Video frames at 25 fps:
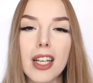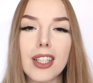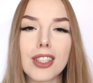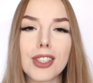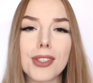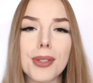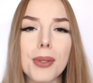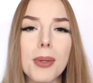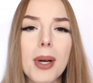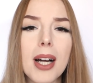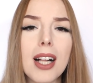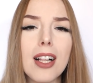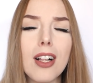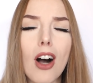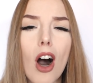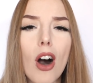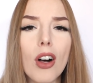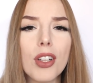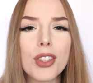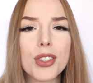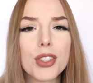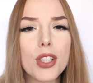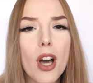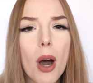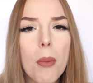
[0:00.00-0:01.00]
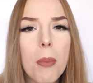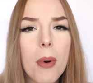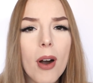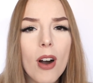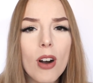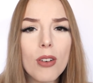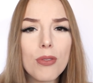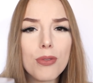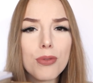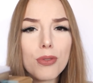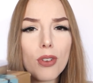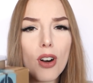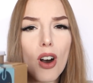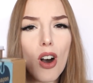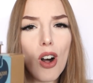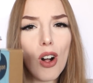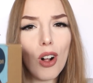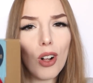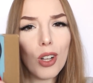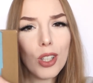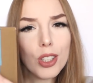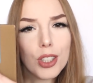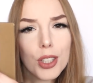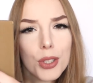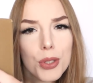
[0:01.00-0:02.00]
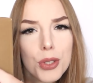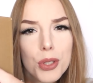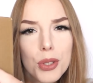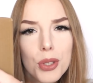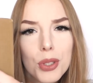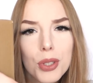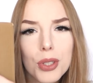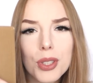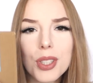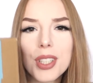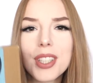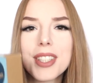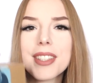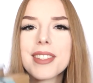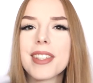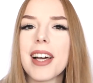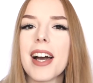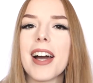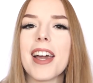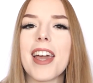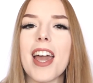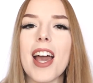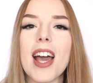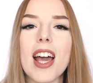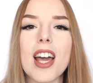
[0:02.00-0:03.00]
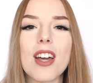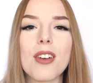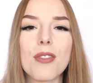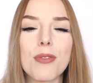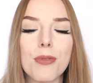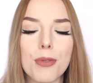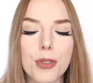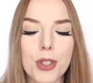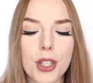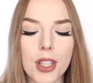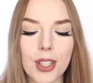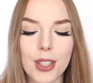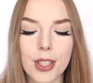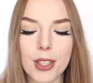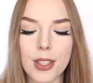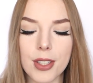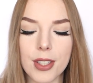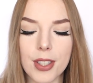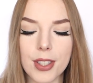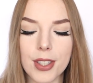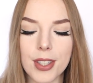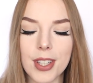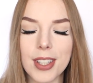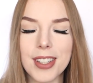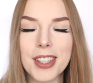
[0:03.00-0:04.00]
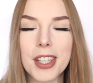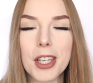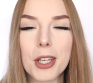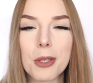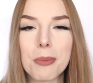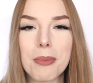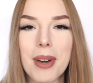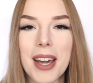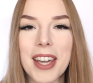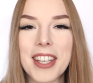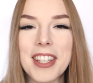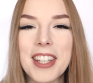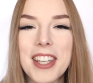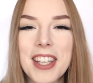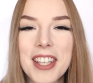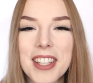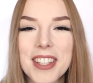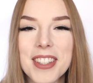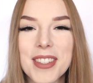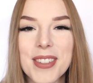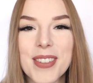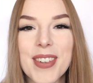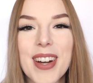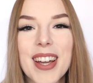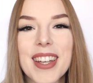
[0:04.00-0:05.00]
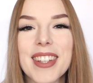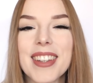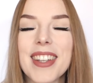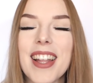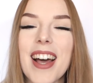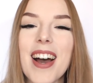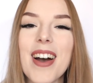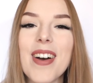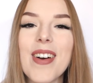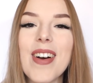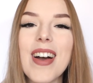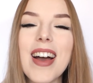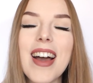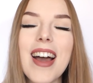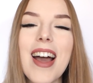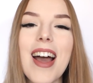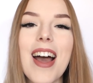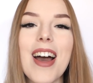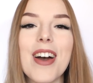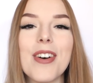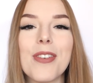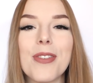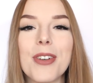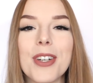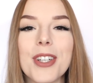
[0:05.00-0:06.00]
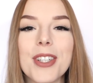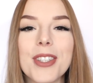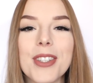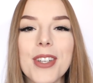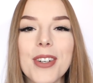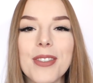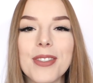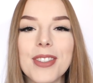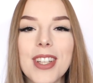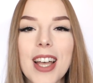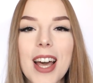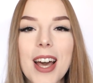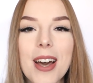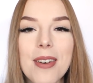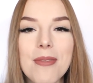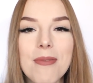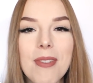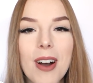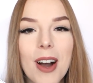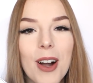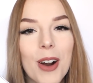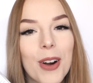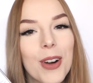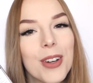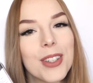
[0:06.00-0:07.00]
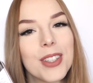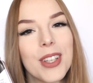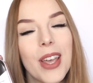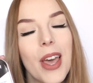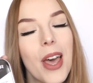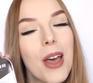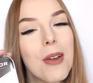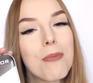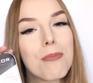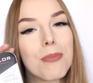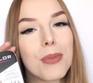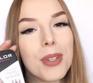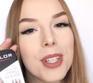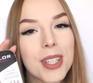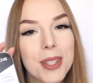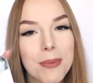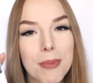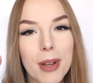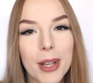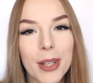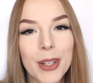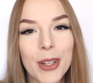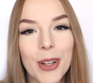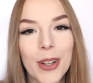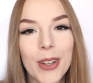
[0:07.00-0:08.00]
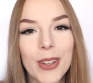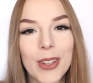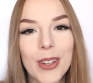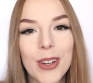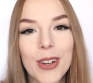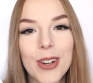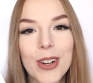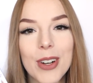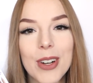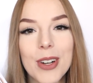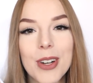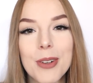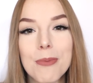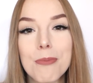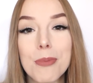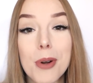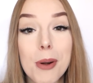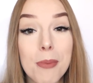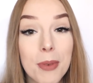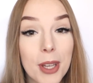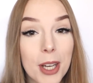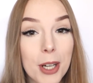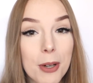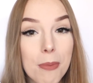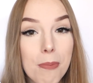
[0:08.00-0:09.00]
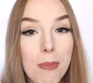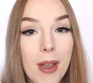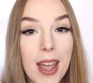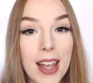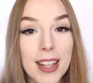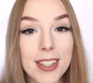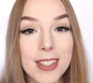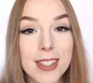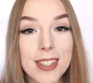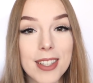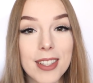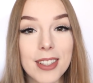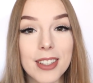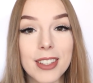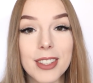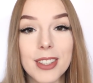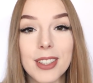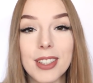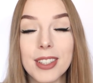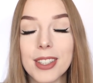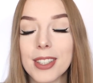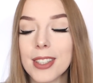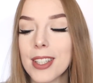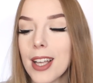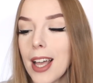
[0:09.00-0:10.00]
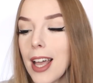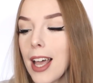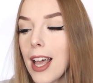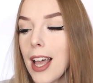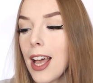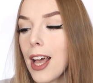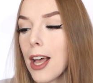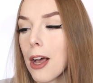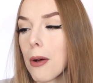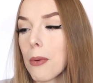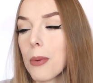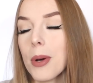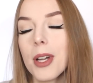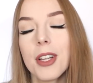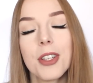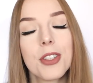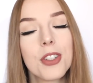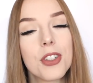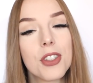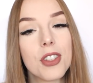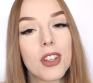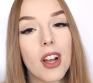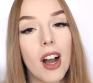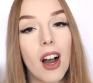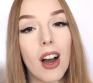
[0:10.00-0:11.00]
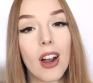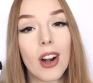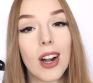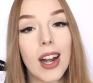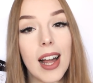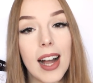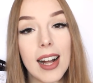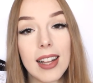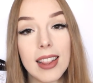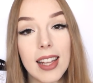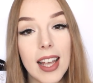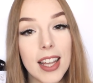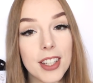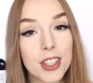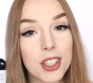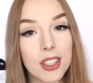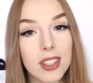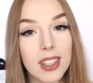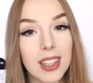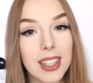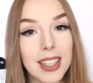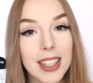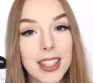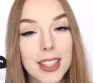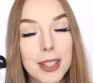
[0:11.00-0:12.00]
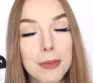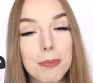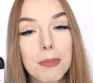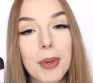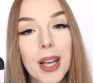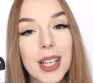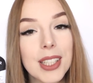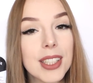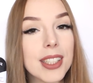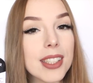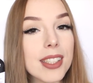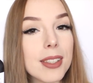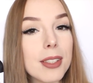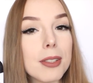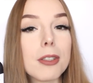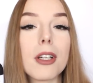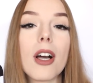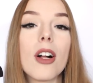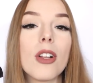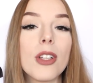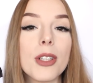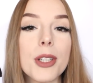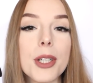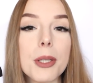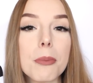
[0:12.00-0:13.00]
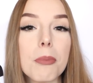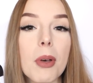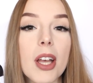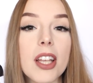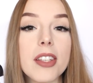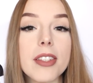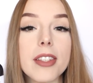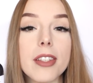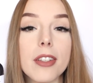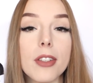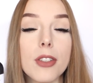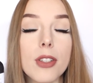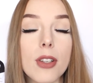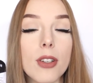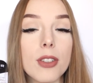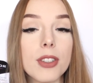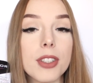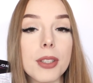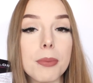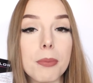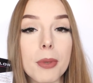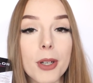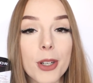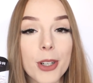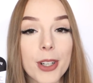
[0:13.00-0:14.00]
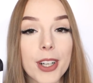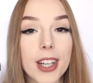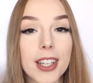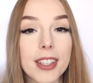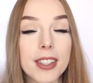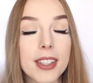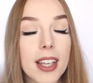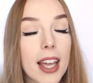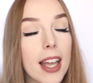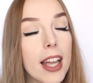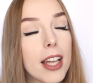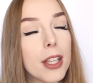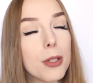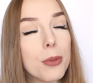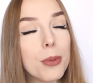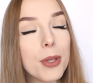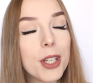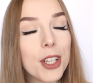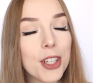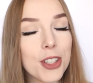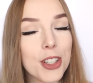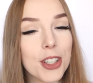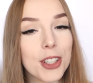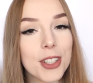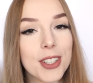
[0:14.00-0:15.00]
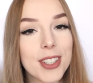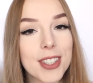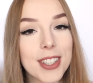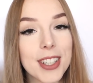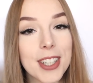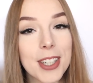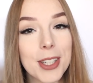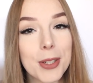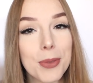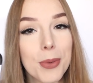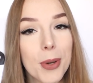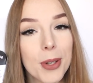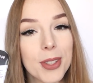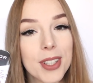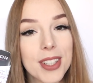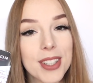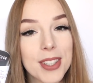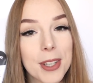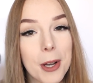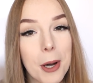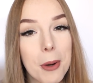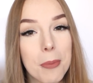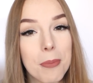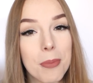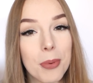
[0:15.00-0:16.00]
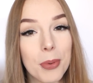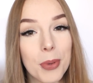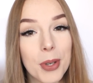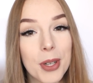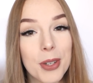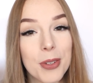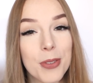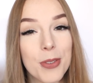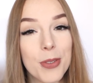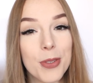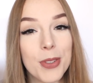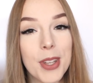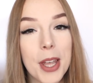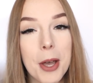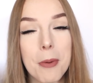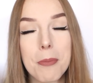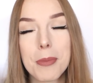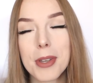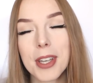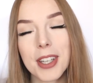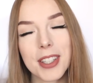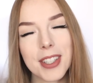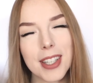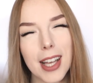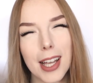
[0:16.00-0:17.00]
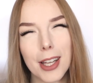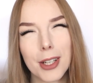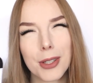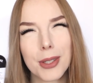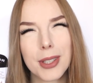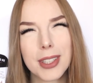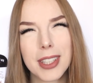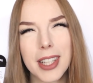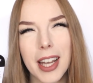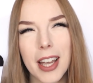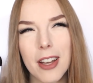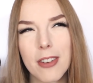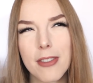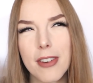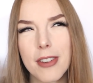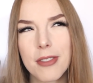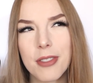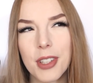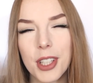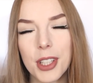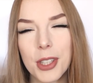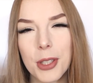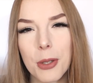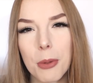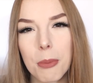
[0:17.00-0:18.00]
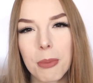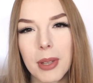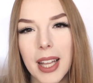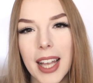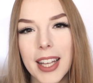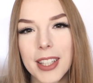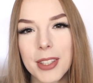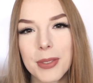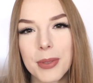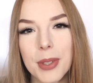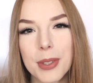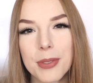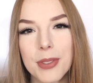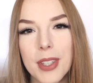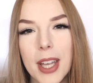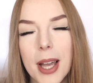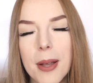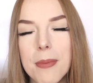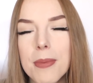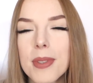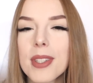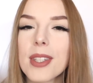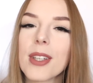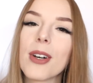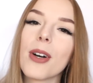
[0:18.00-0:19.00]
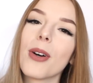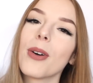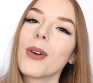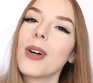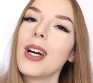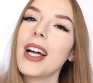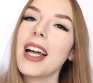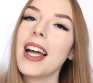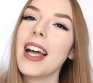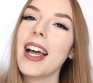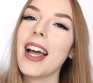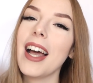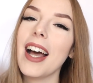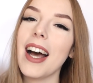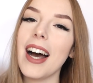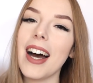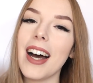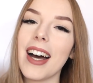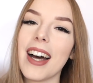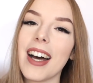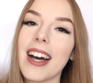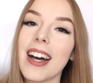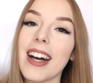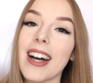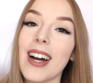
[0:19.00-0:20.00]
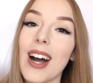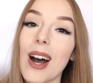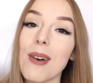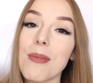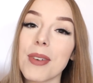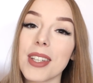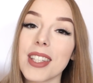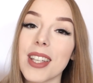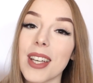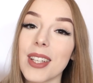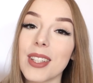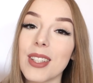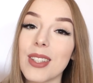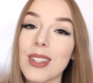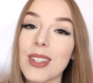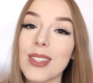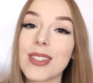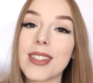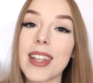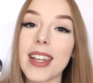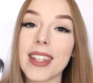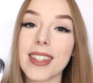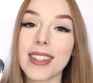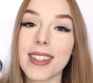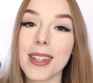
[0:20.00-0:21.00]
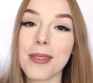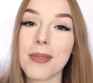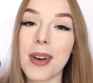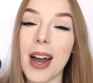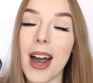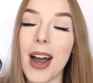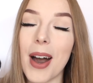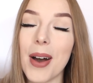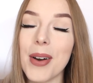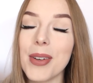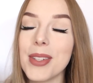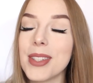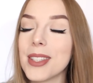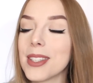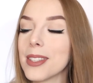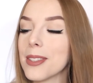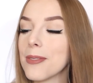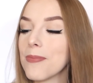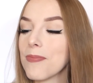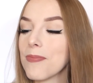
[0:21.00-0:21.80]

So well, on top of all those goodies I have just sitting on my knees right now, first of them are the Prismacolor Premier pencils, which are allegedly best coloring pencils on the market, and we shall see what is up with them because I already have a video planned with them, so I'm excited to test them out.